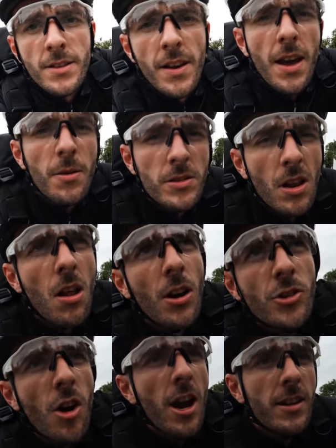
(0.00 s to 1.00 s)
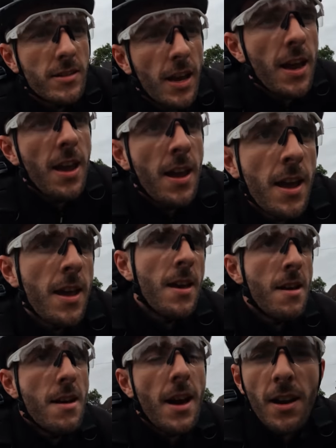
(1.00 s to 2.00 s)
Today was a lot of trains
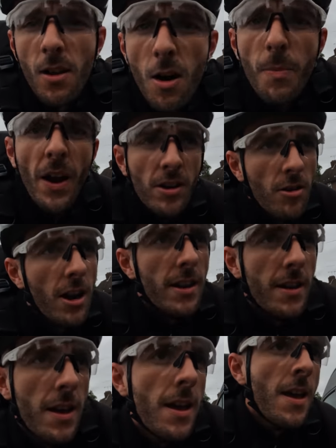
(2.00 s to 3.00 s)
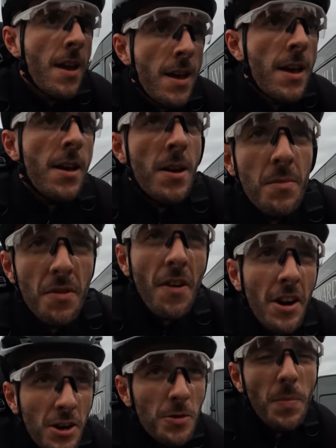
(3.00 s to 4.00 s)
and a lot of bike riding, but
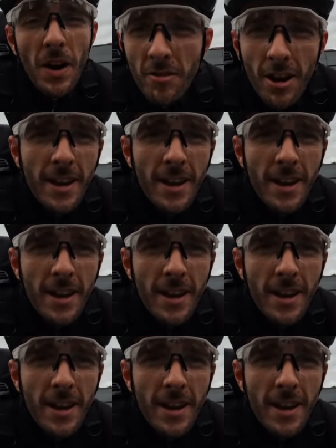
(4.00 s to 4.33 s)
very good bike